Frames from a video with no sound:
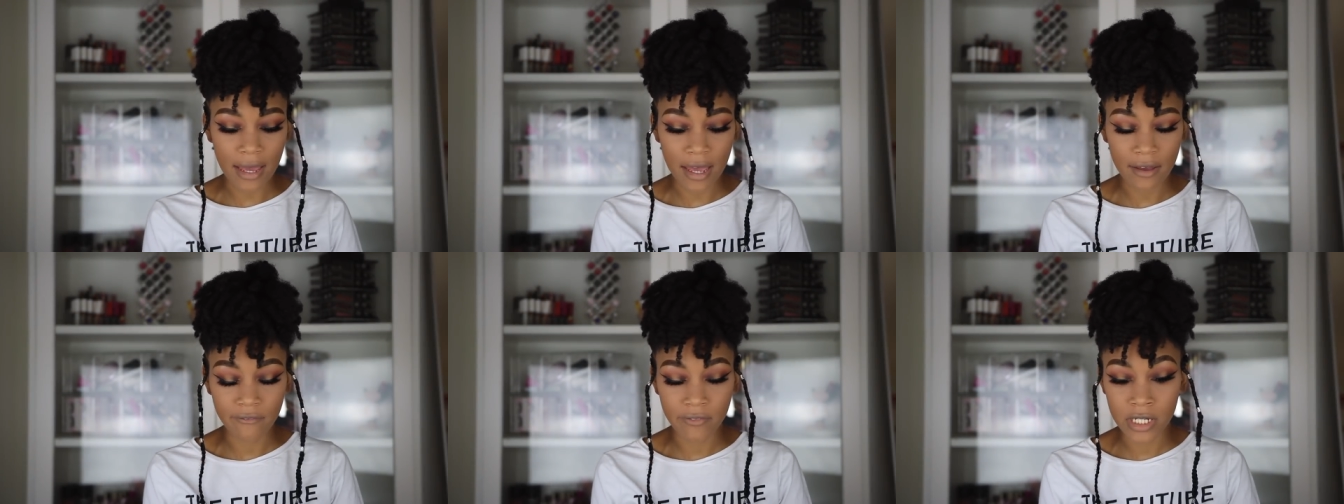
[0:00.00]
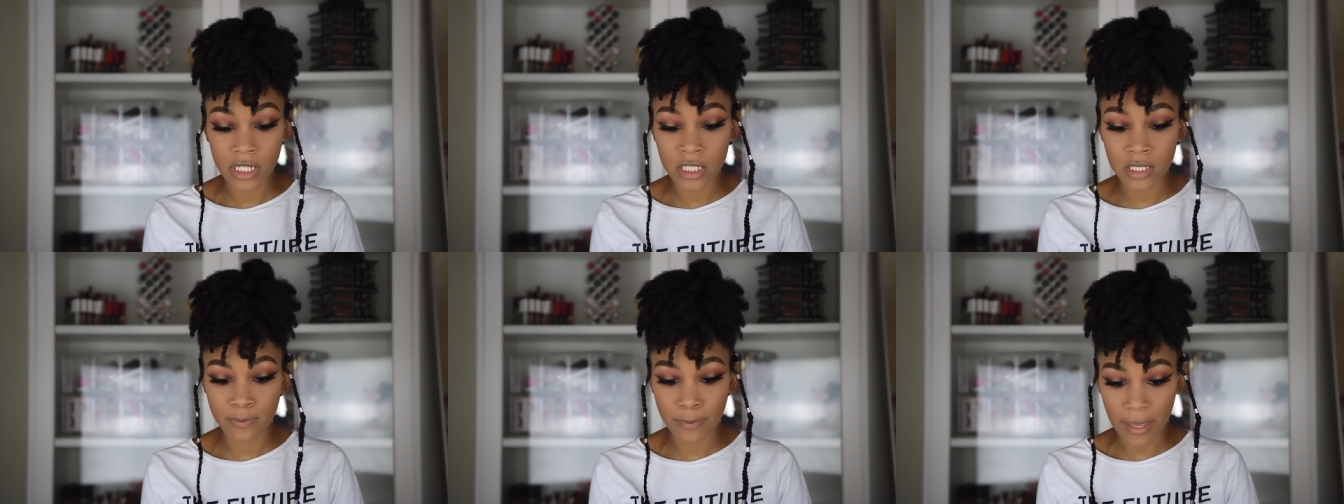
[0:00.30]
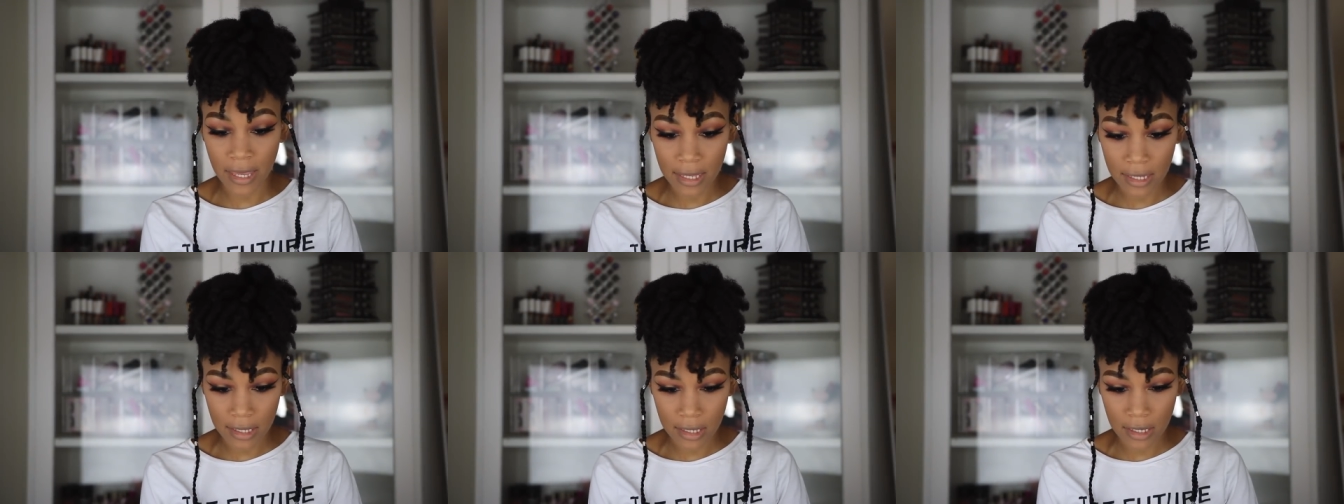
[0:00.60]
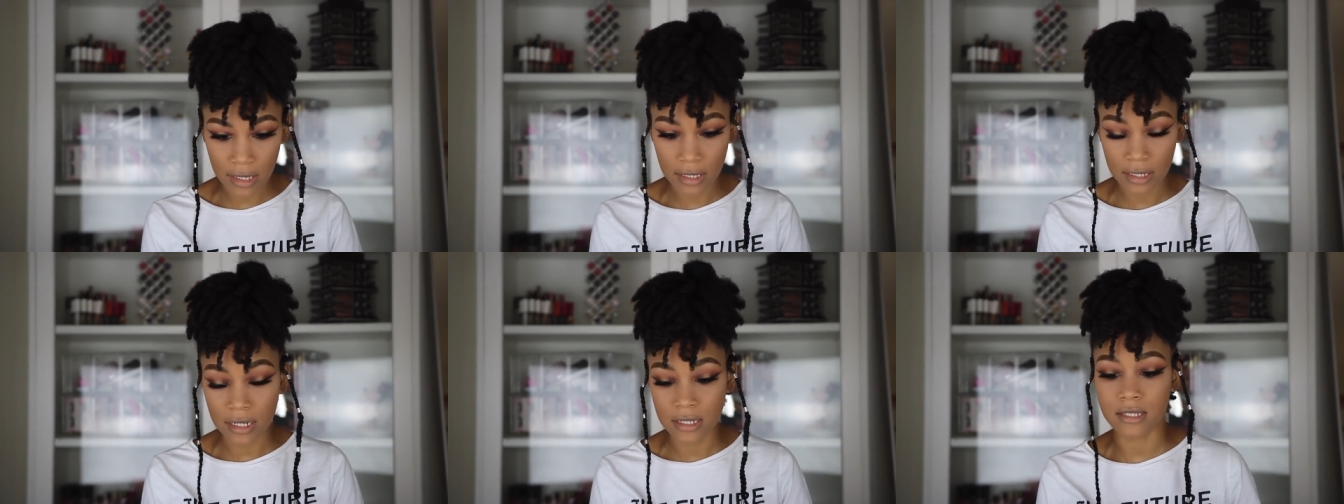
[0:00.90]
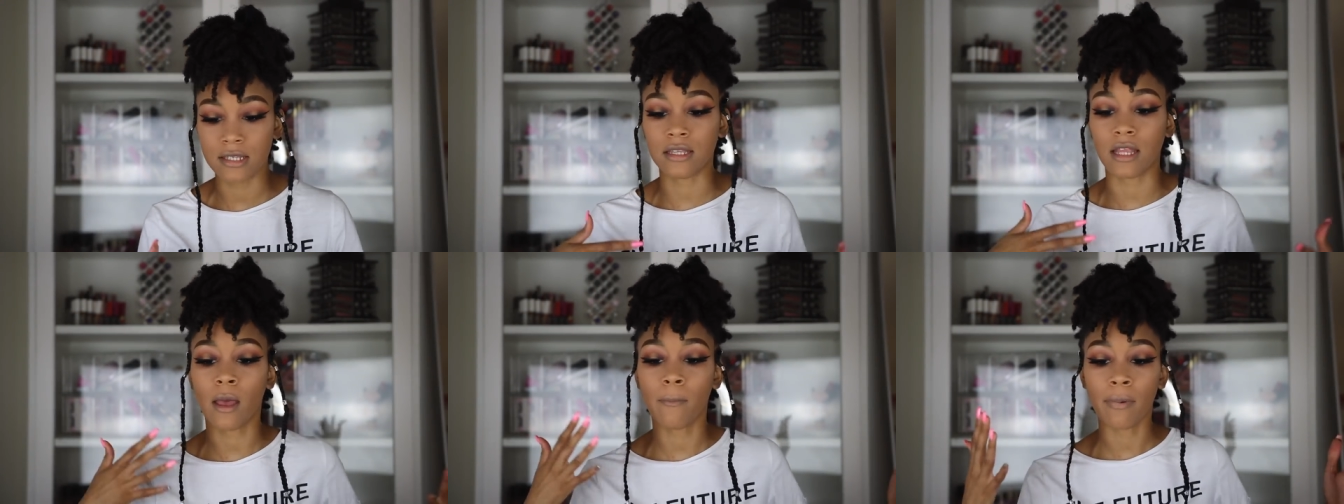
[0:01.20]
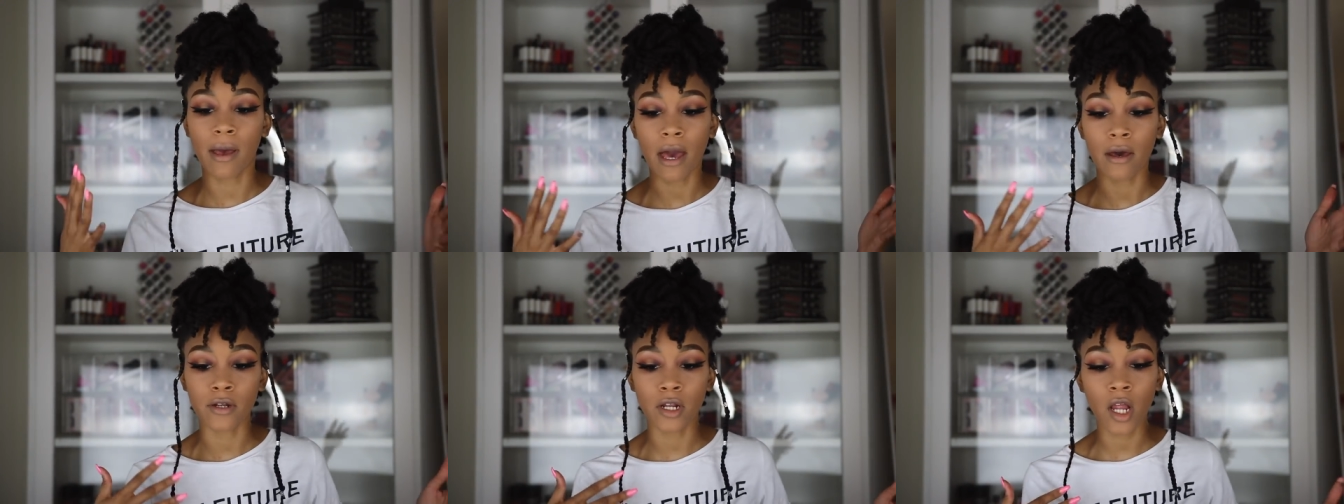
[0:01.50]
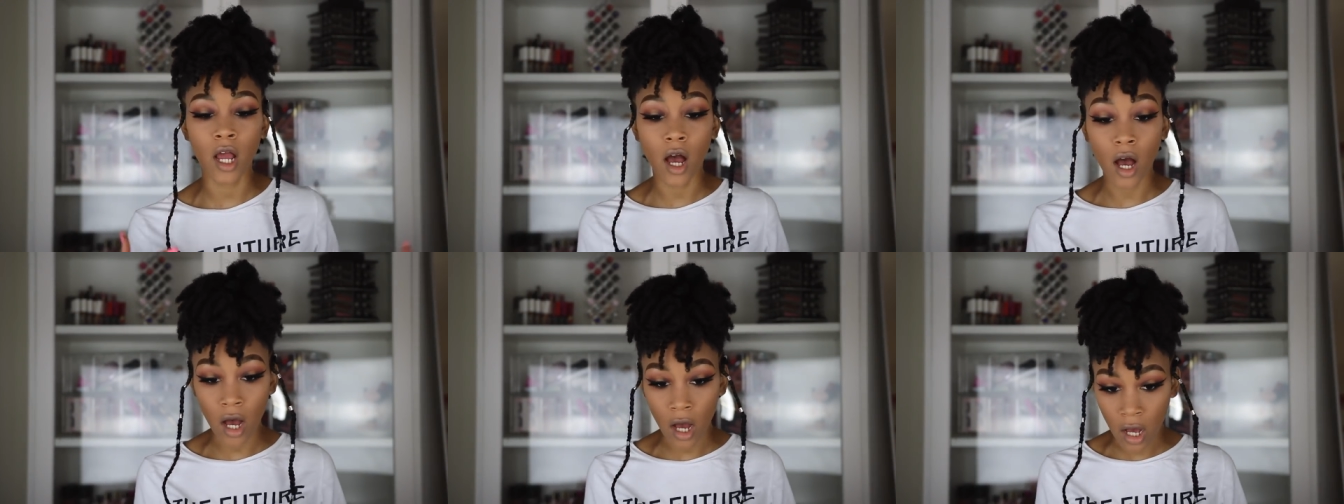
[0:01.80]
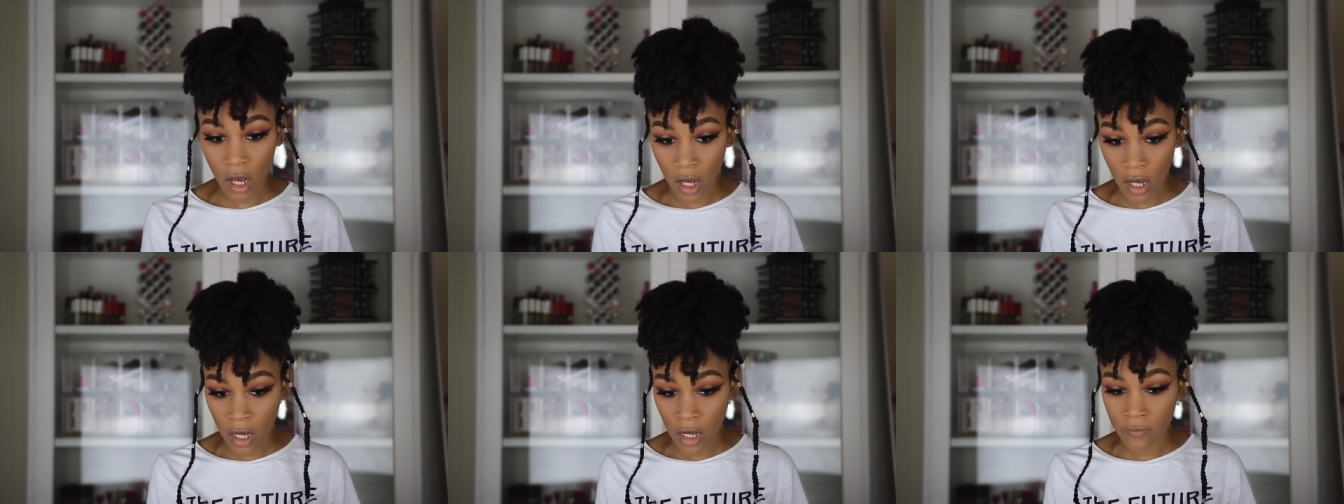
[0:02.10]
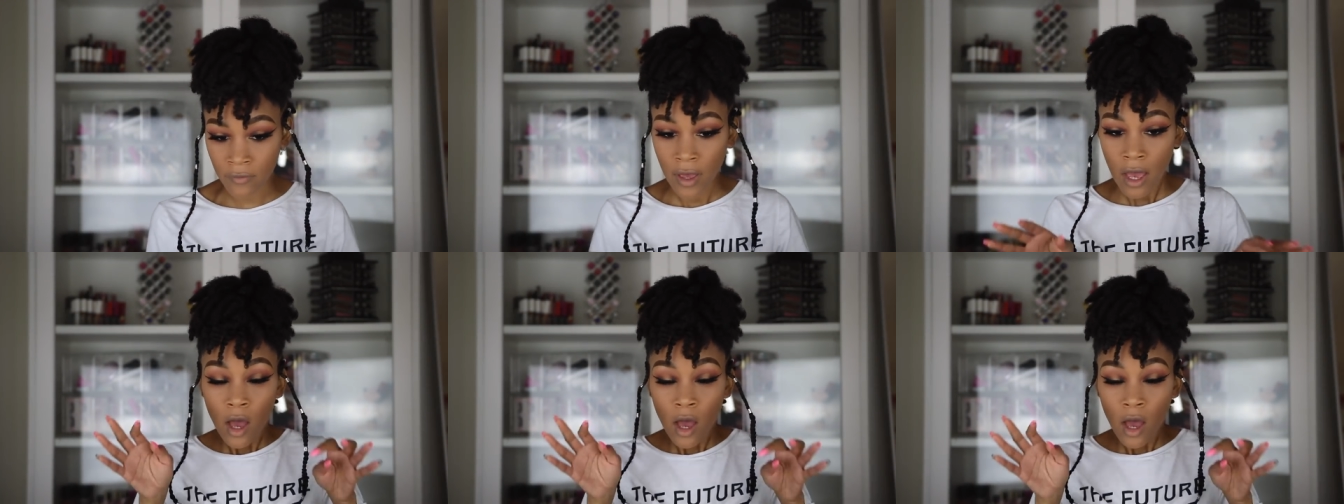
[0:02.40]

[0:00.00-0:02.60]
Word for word: I finished baking, and I took that powder off.